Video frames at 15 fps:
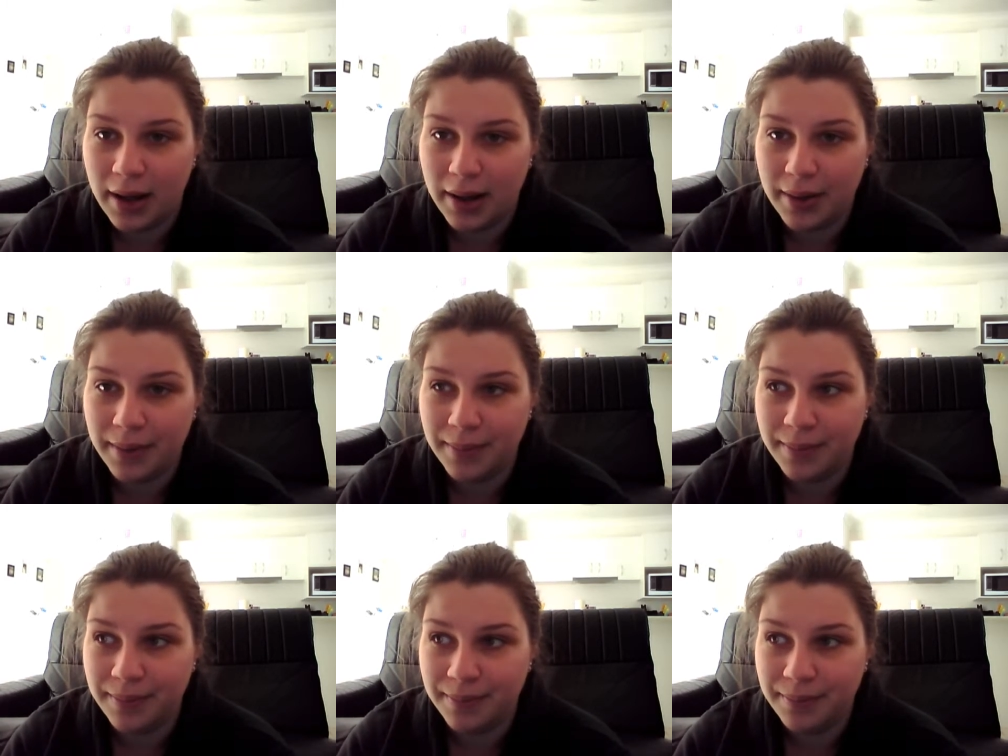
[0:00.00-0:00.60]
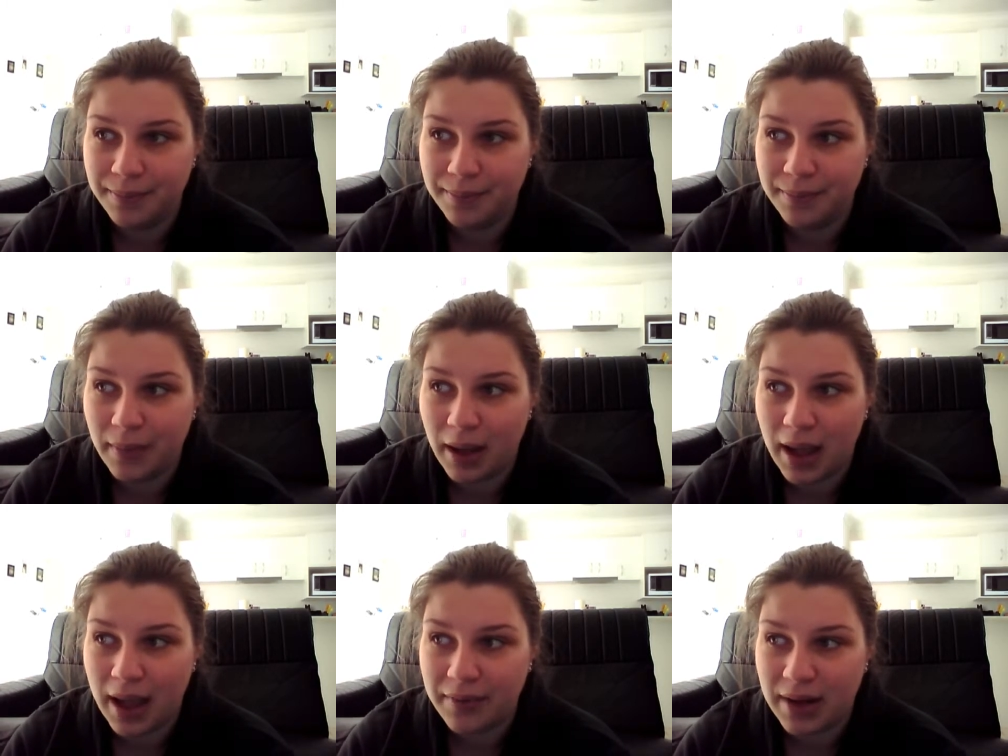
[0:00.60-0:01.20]
Um,
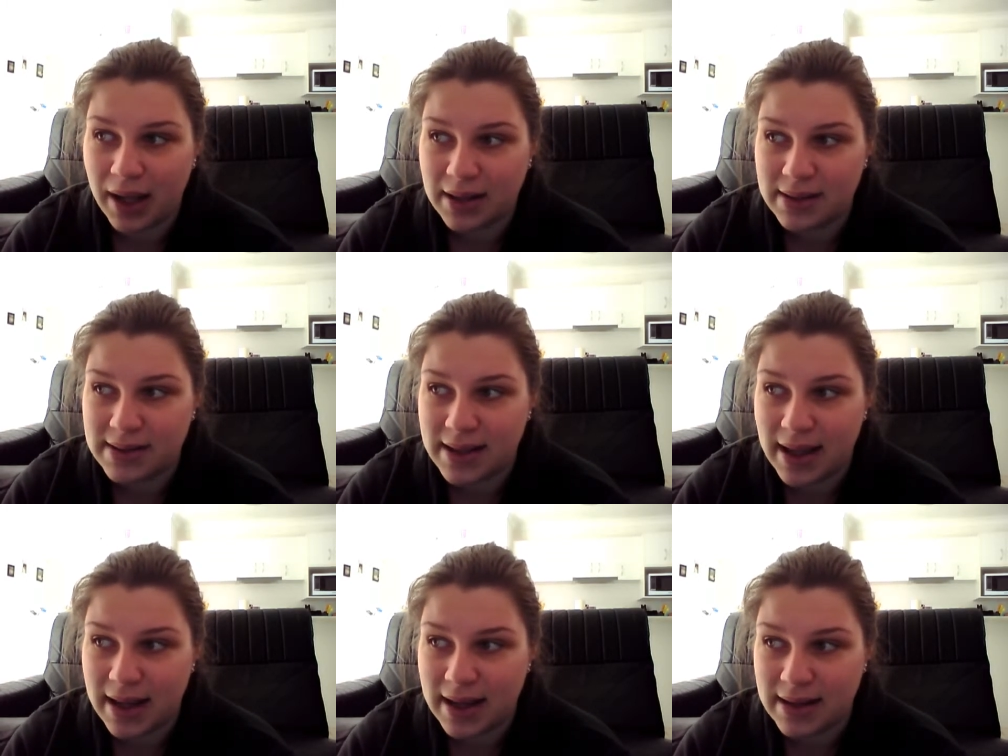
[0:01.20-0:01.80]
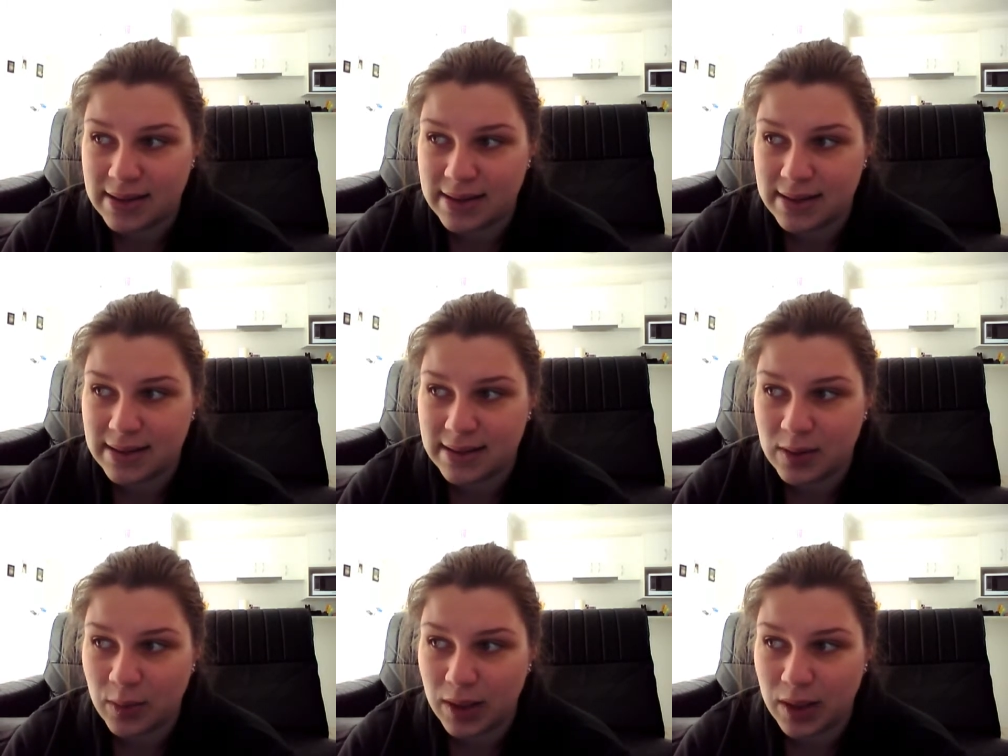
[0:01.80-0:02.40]
I haven't had a
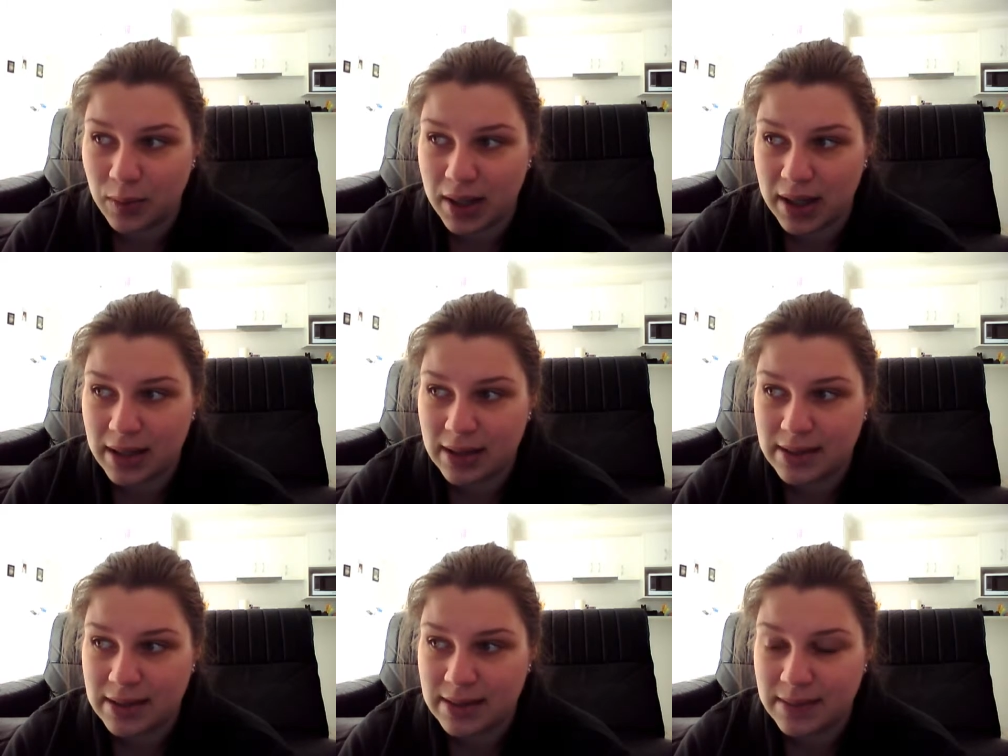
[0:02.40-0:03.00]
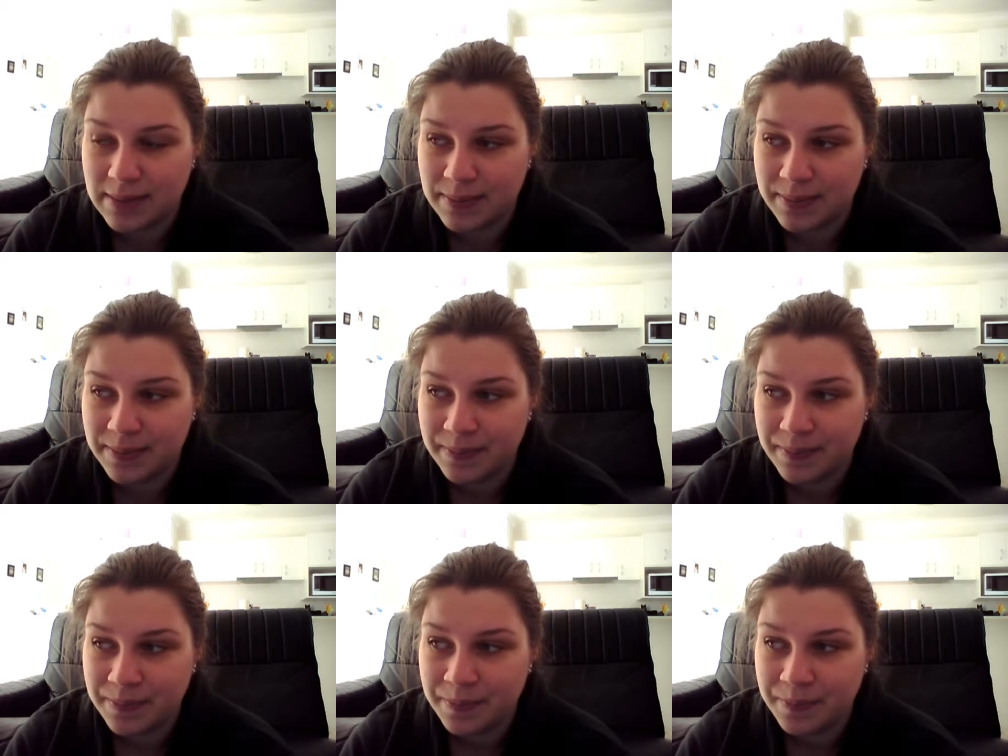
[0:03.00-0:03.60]
scan since 20 weeks.